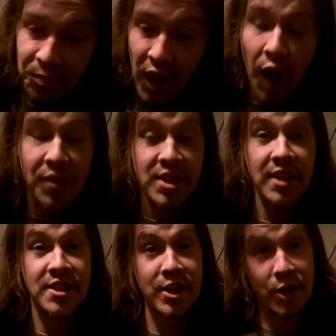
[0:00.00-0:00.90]
Obviously,
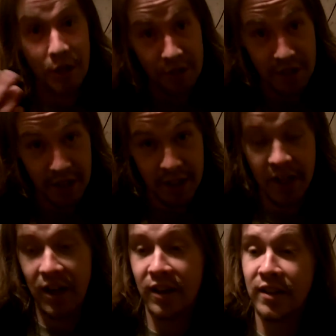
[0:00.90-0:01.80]
it's the acoustic
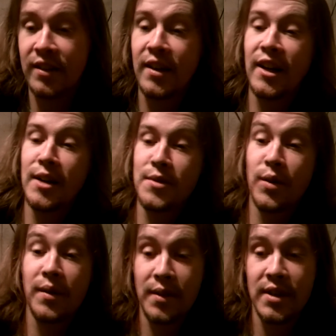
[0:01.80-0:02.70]
guitar,
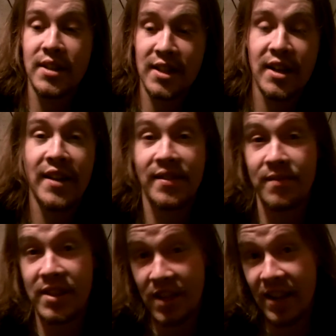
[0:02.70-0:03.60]
so it's
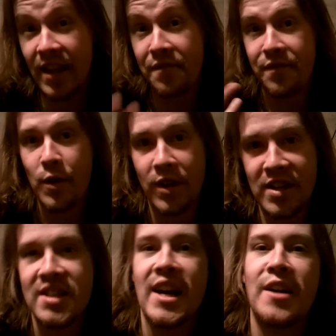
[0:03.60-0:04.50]
got that
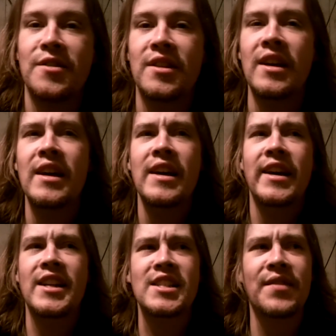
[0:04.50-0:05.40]
folky sound,
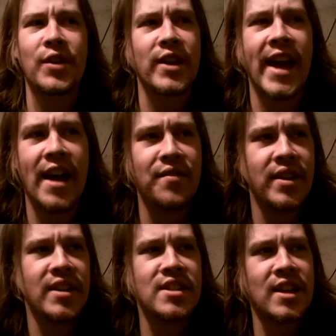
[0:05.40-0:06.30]
and it's not very
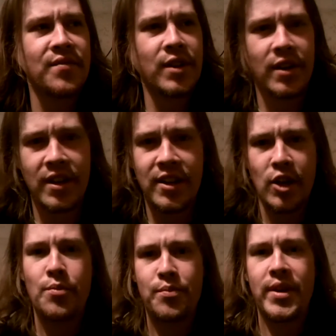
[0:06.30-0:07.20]
heavy. It's not very
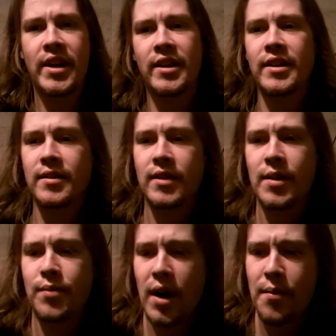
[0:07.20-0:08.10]
big
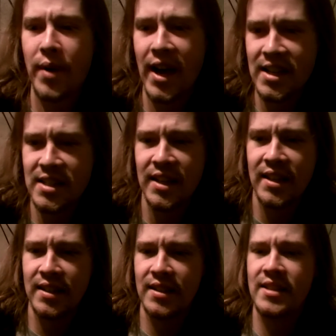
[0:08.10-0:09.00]
and
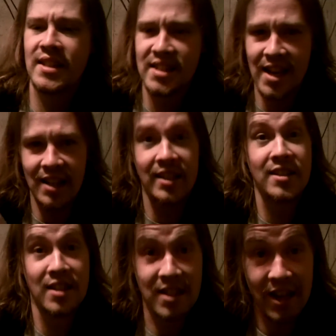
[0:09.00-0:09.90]
bombastic. It's exactly
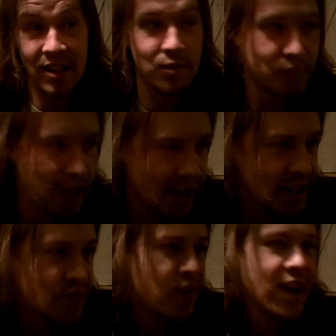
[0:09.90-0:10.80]
as the title
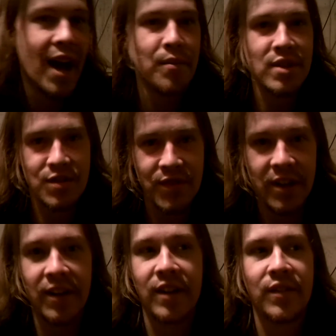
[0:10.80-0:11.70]
implies. It's very
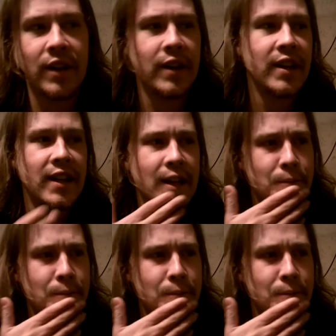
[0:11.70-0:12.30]
atmospheric, very